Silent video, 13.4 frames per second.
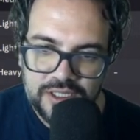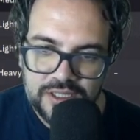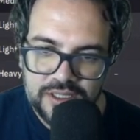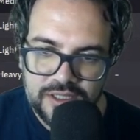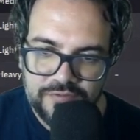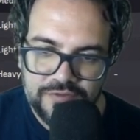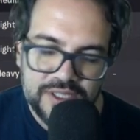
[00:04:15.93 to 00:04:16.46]

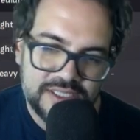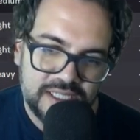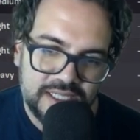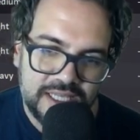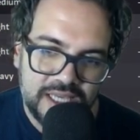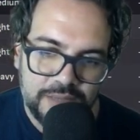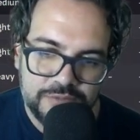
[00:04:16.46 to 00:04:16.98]
If there's any
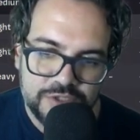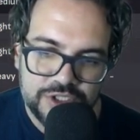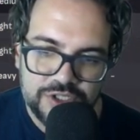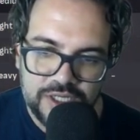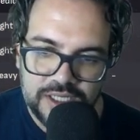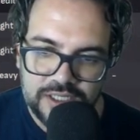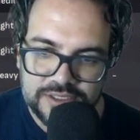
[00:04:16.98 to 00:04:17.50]
game to
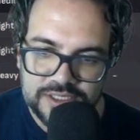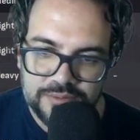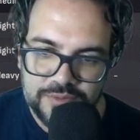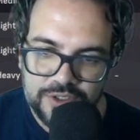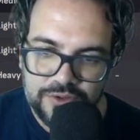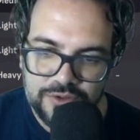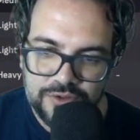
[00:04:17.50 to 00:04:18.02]
try out some
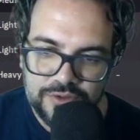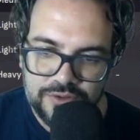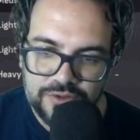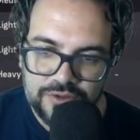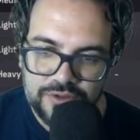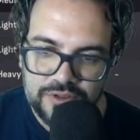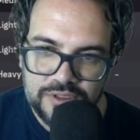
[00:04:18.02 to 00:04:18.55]
new
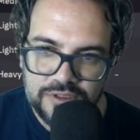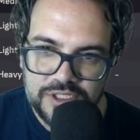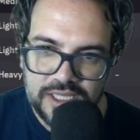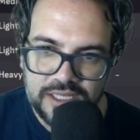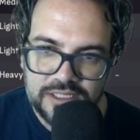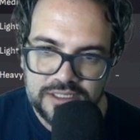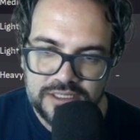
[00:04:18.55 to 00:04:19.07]

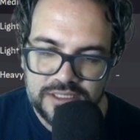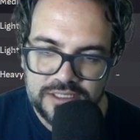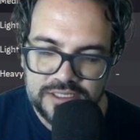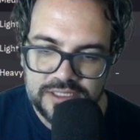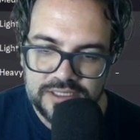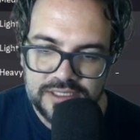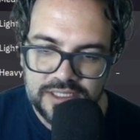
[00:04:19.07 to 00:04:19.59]
talent, this
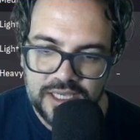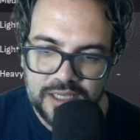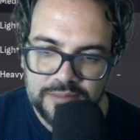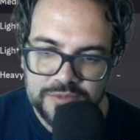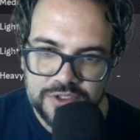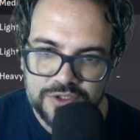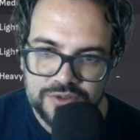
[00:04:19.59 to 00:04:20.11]
is the game
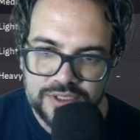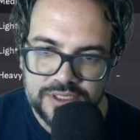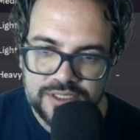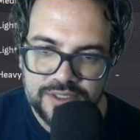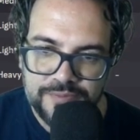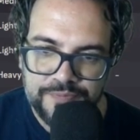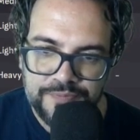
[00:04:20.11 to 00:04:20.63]
to do it.
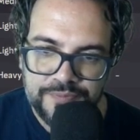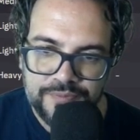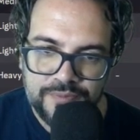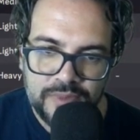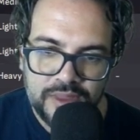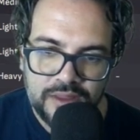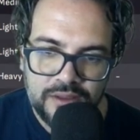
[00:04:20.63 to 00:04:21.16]

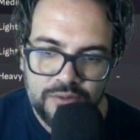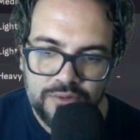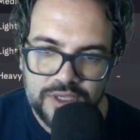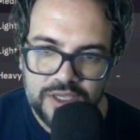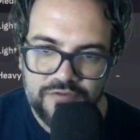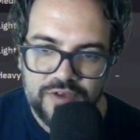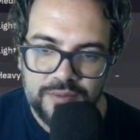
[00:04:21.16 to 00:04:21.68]
We'll
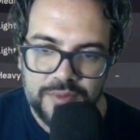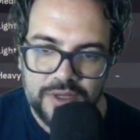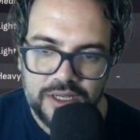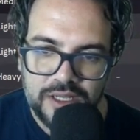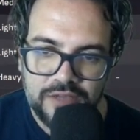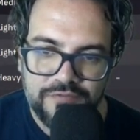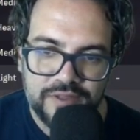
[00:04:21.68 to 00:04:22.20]
give him,
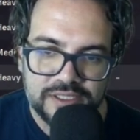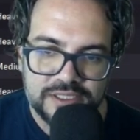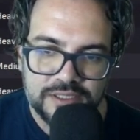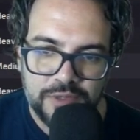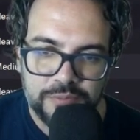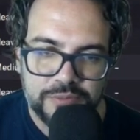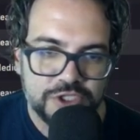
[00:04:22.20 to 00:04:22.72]
if there's an
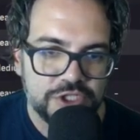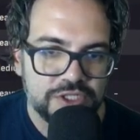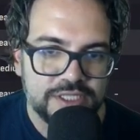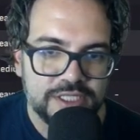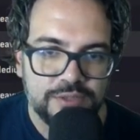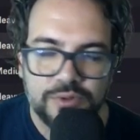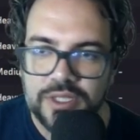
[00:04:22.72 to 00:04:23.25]

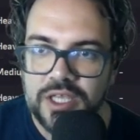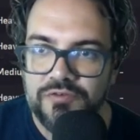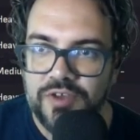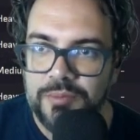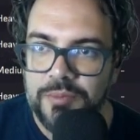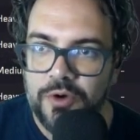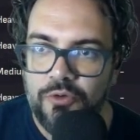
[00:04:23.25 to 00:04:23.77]
opportunity, we'll give
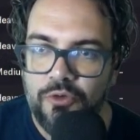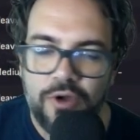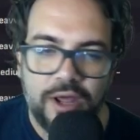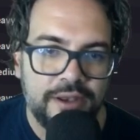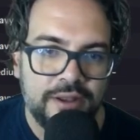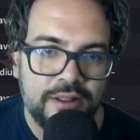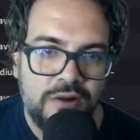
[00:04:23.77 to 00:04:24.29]
him a
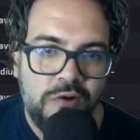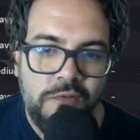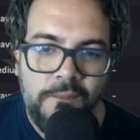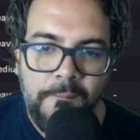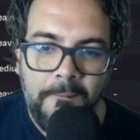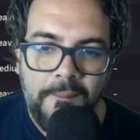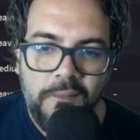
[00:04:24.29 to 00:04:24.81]
run
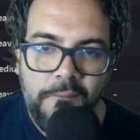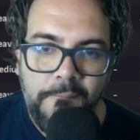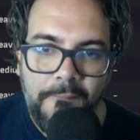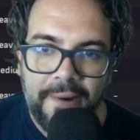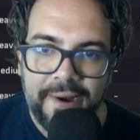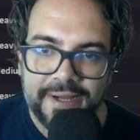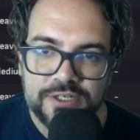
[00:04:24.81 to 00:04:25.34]

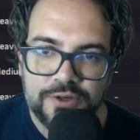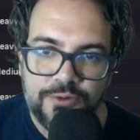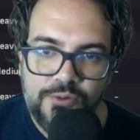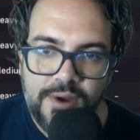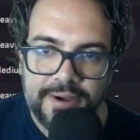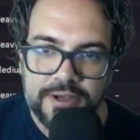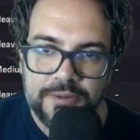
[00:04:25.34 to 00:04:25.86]
at
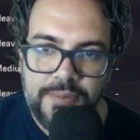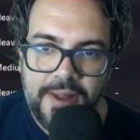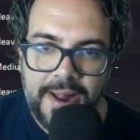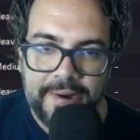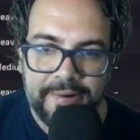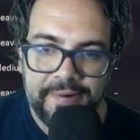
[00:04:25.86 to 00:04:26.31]
right back.